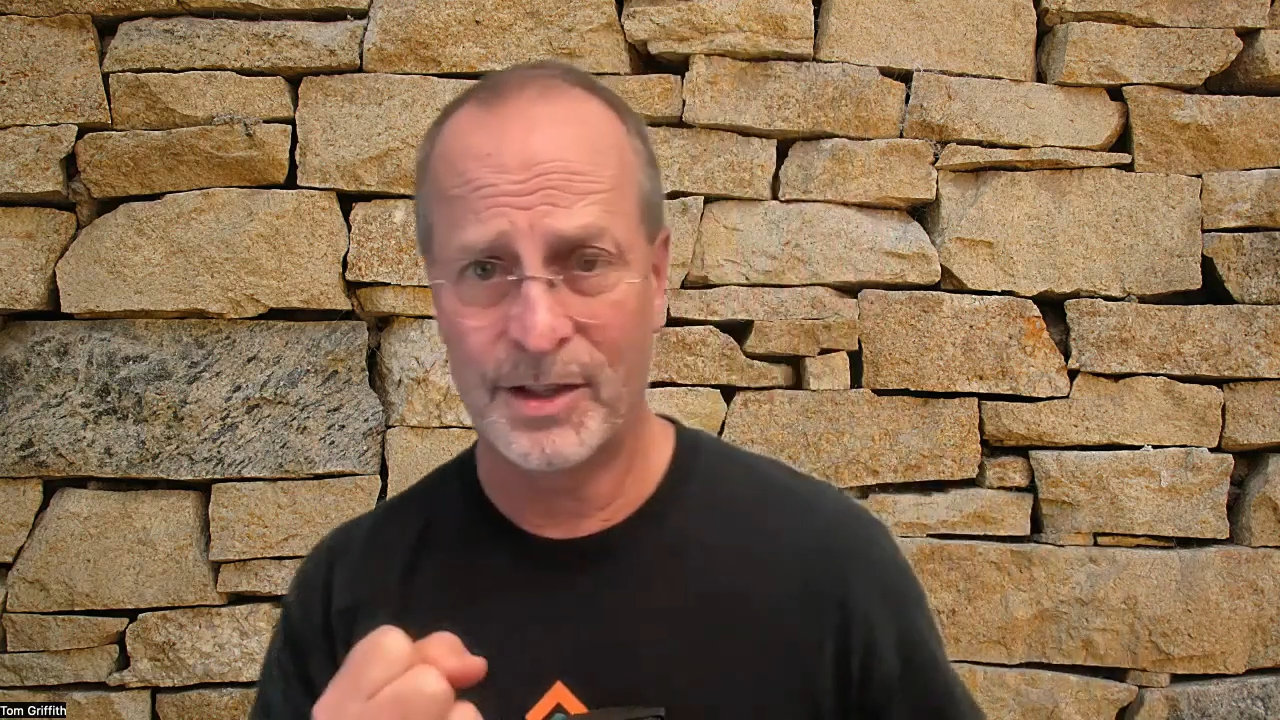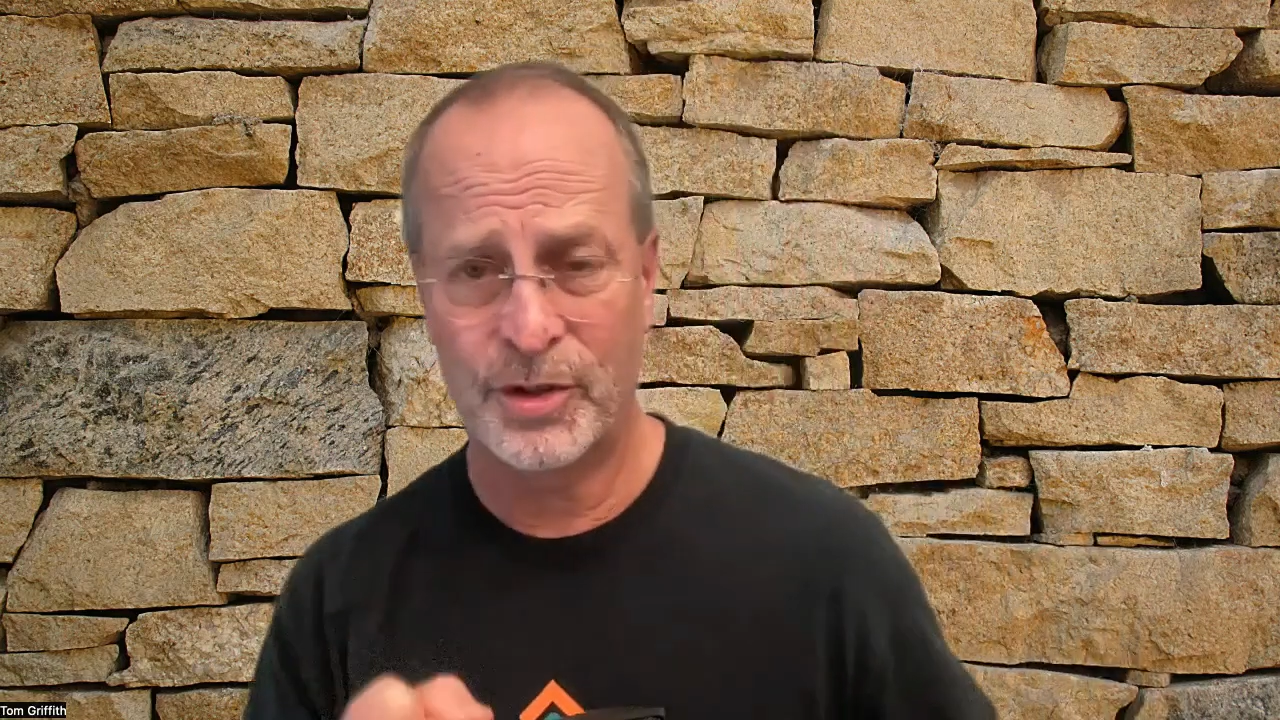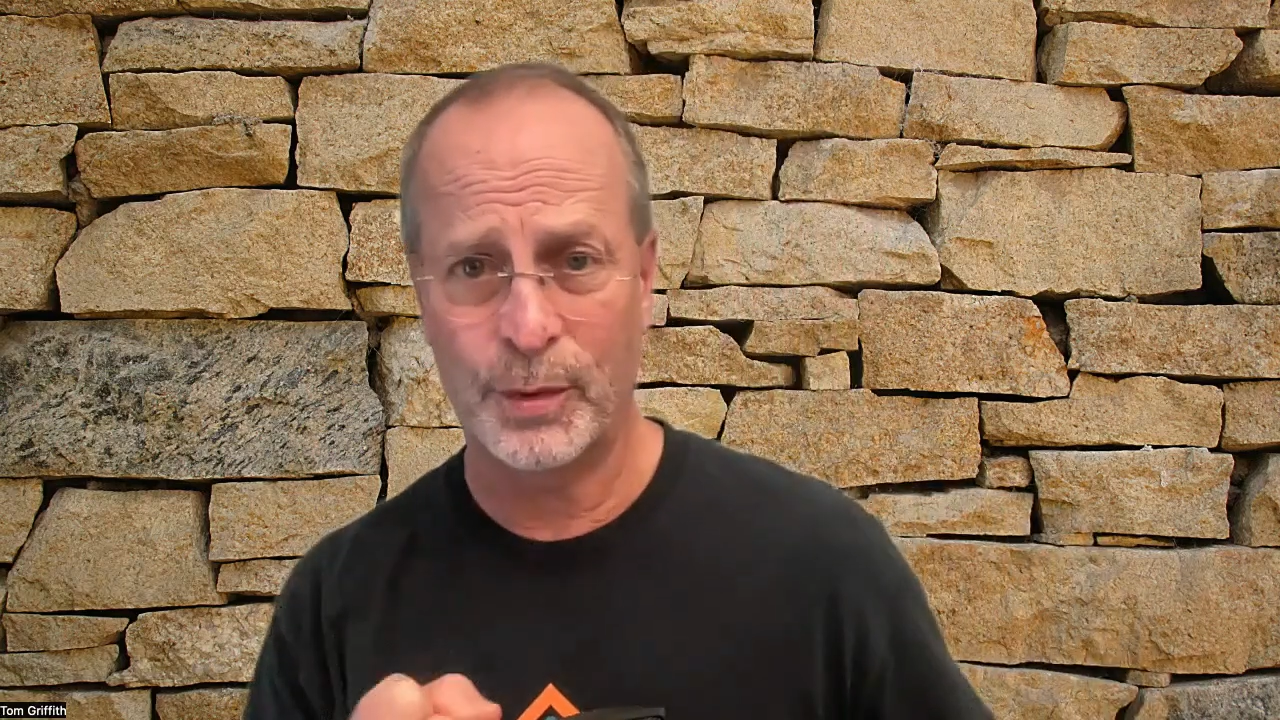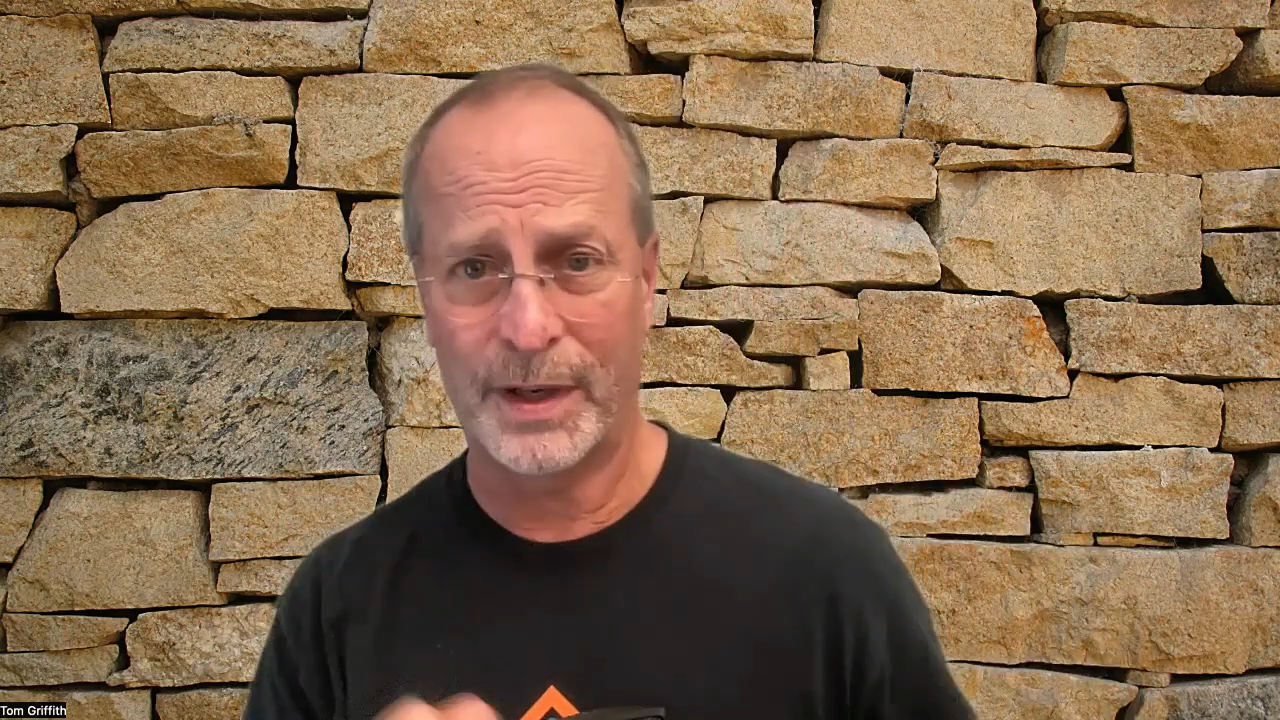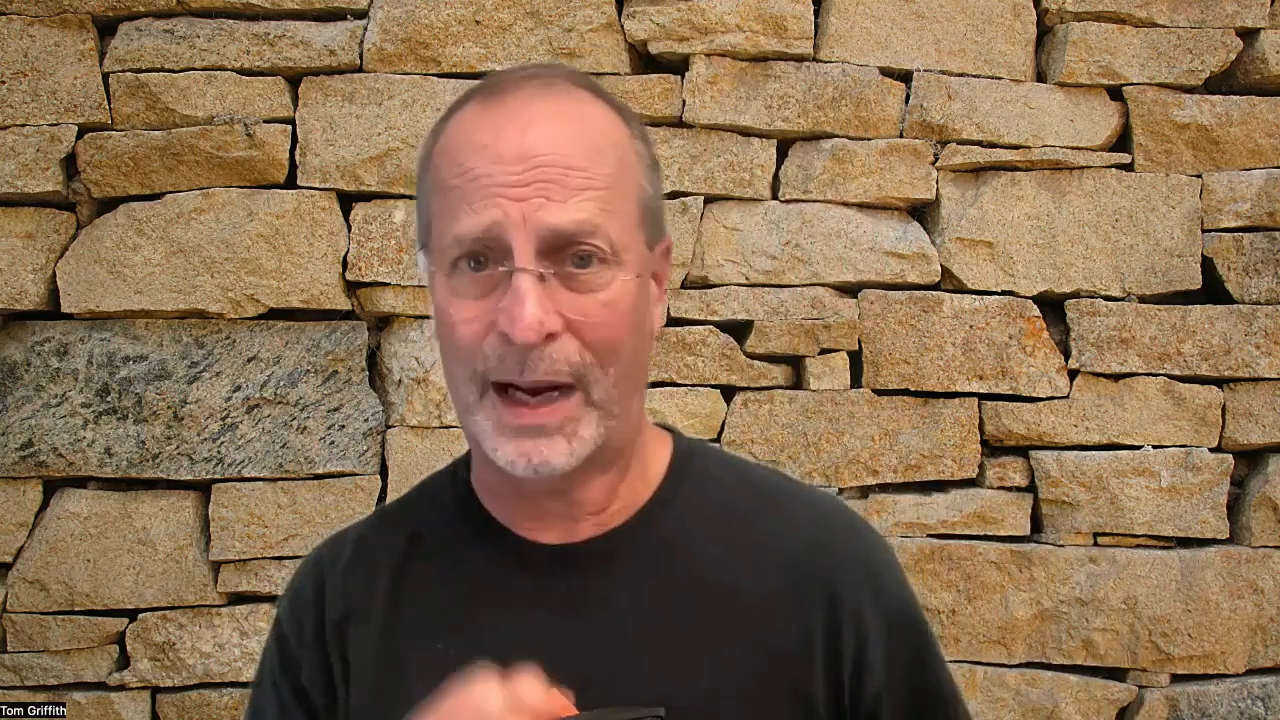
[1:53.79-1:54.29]

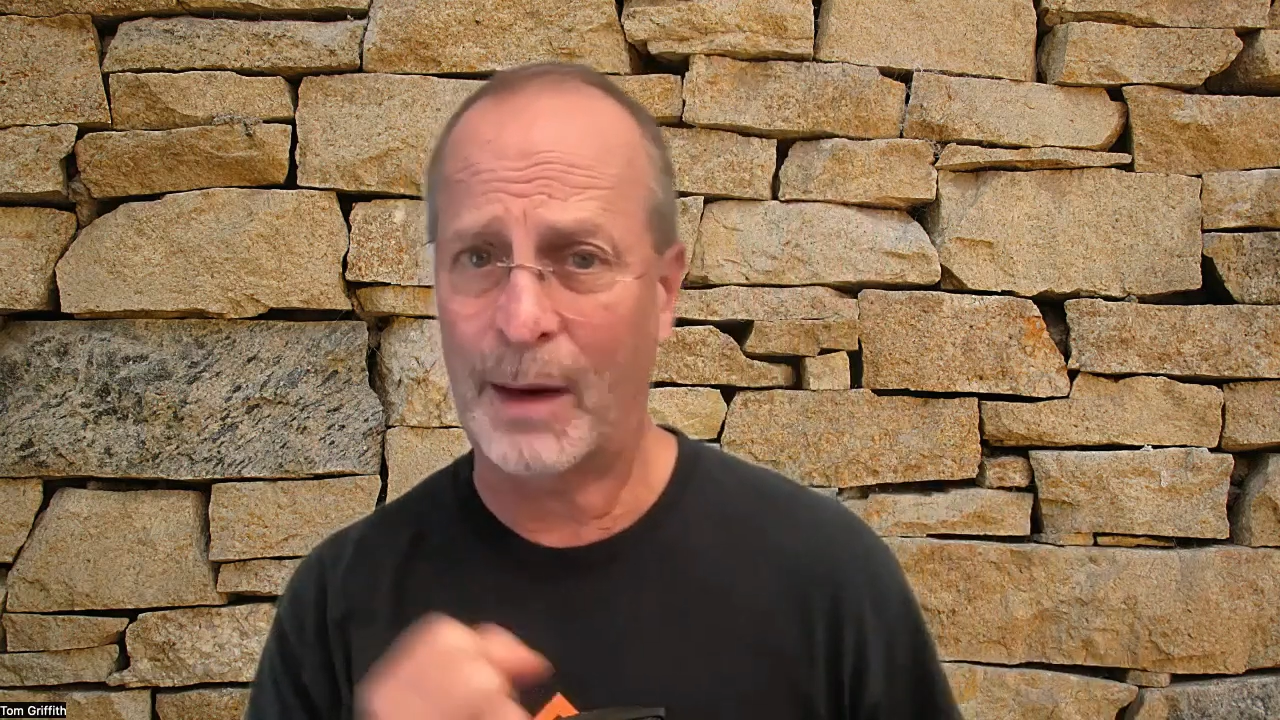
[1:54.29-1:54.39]
to it?